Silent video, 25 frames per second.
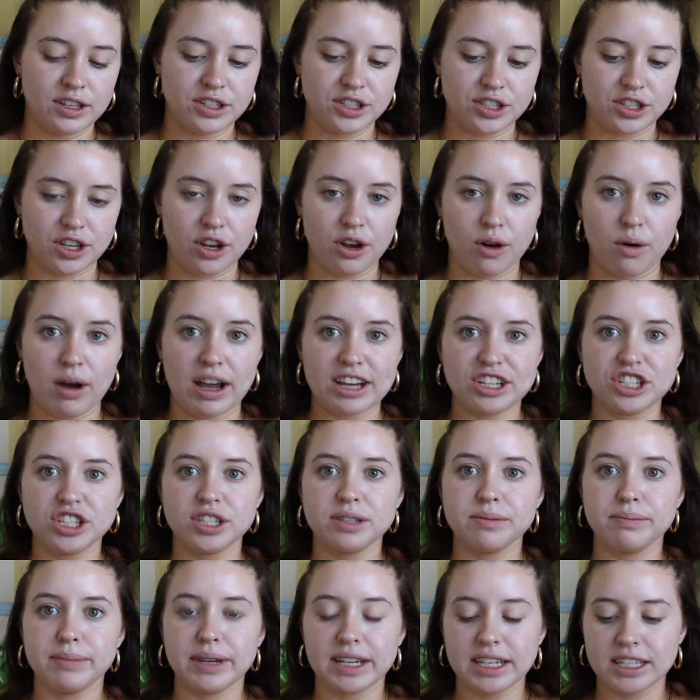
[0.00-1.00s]
So I
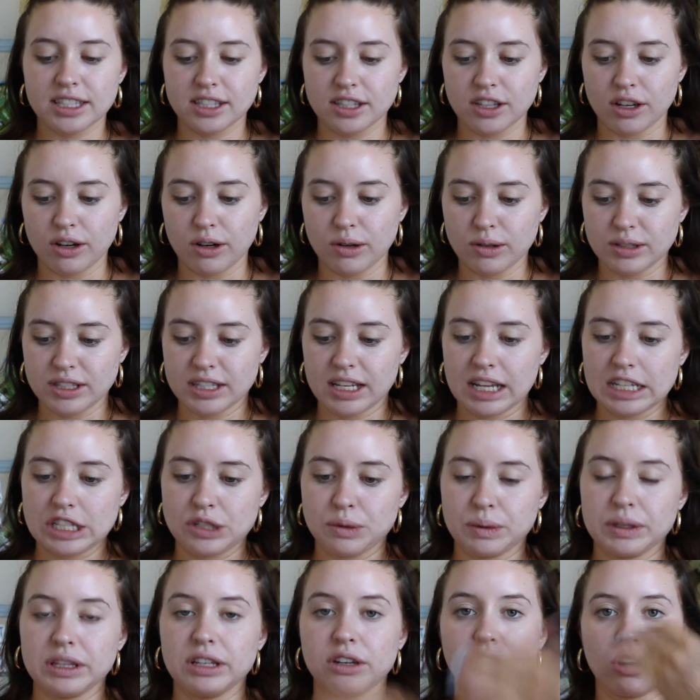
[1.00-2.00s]
just mix those,
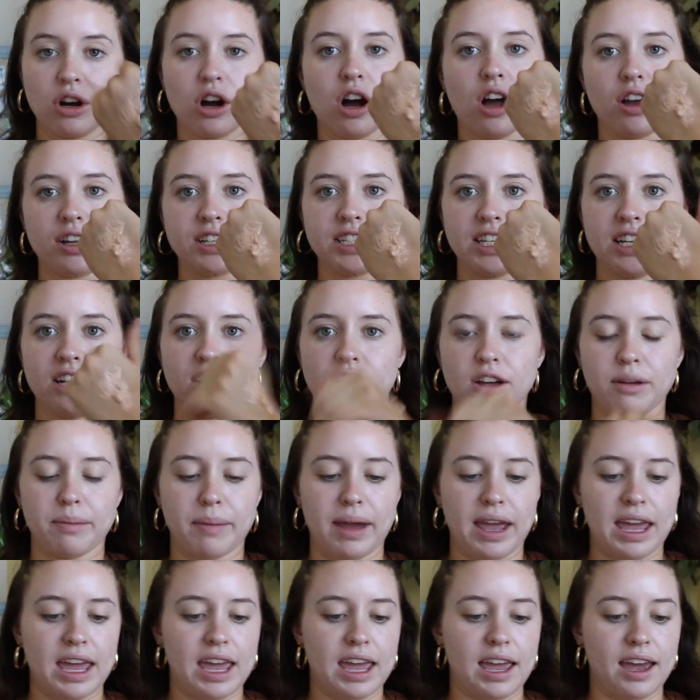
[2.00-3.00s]
do a little cocktail on
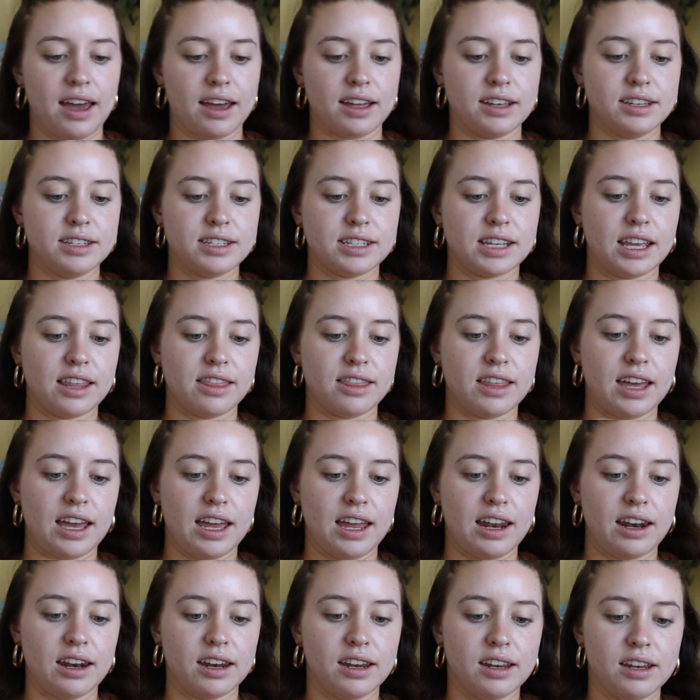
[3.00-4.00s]
my hand, and
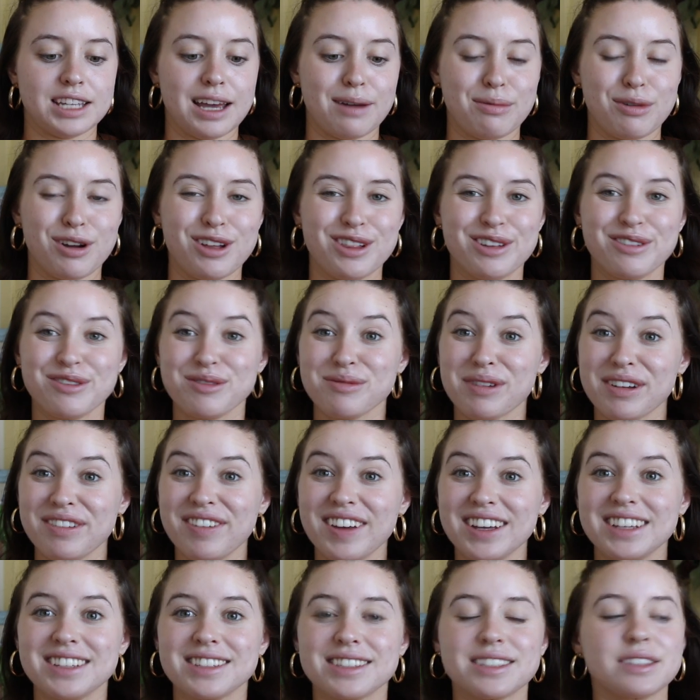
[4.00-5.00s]
then dab it all over my
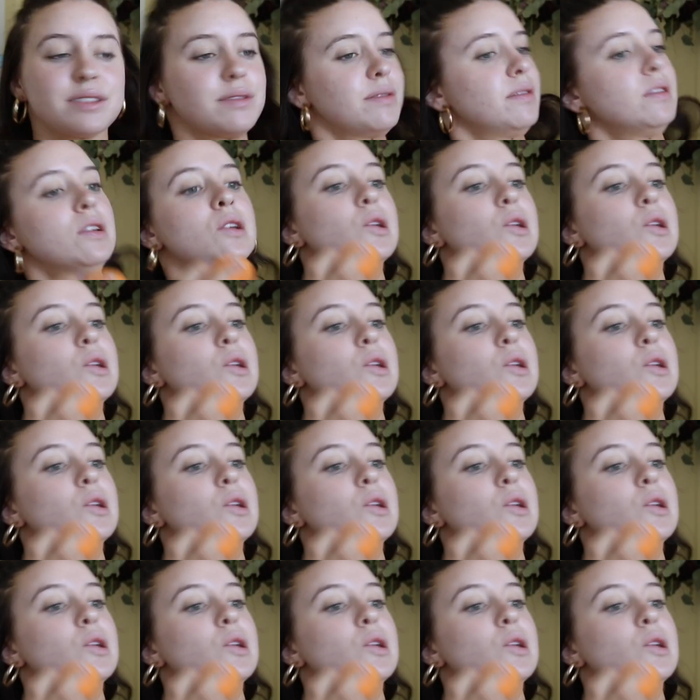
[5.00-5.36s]
face.